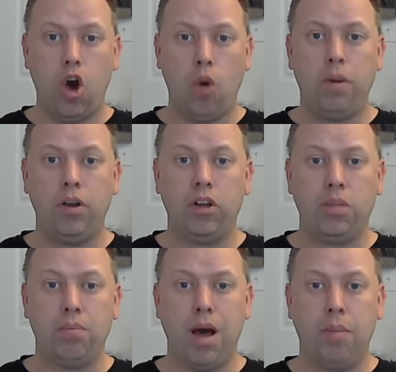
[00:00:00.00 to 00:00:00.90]
open to the
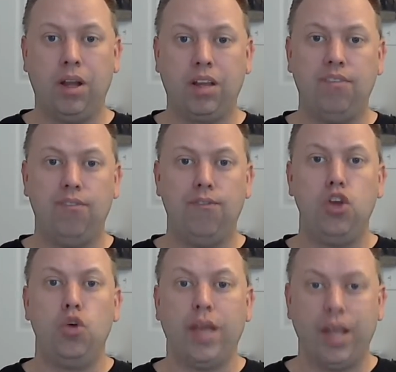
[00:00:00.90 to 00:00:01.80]
public
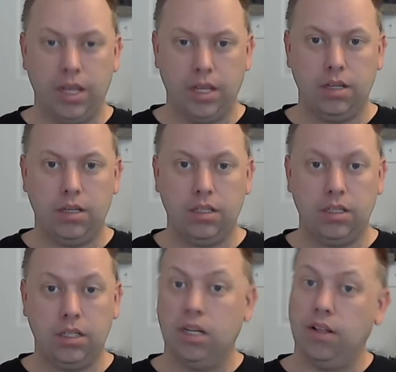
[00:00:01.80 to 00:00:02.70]
viewing.
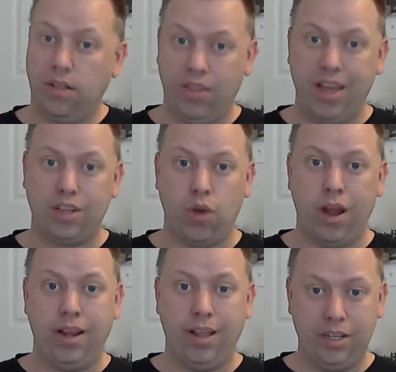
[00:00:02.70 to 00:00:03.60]
That's
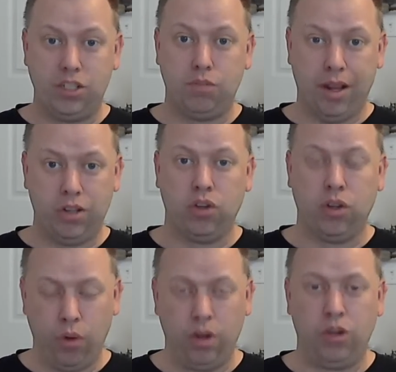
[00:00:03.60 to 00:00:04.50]
right, it's basically
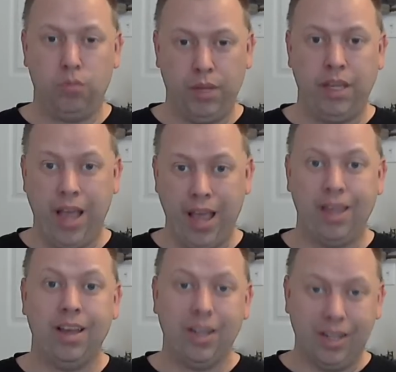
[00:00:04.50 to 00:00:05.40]
going to be
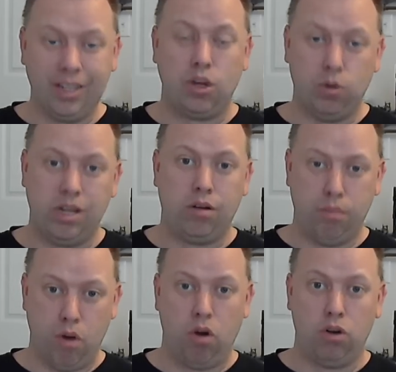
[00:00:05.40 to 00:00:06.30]
a Let's Go Settle
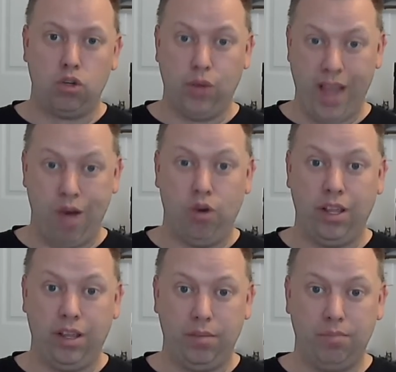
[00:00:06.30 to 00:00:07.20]
Mars
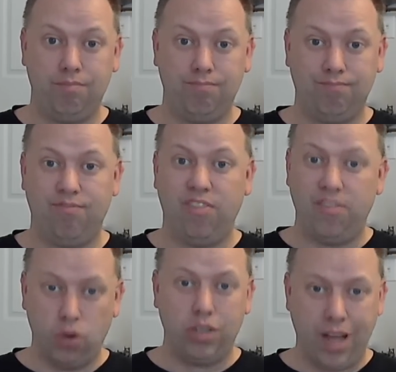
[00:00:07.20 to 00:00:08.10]
reality
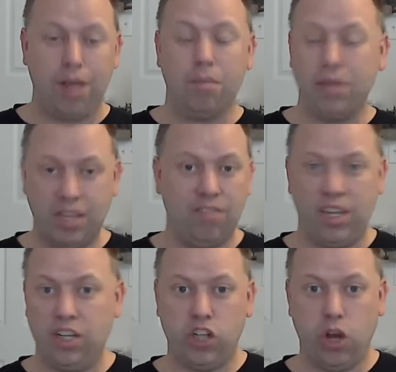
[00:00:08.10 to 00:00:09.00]
full-time
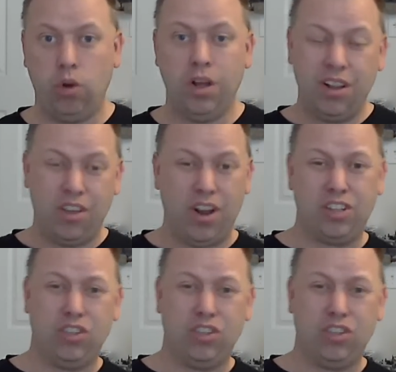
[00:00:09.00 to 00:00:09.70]
TV show. There's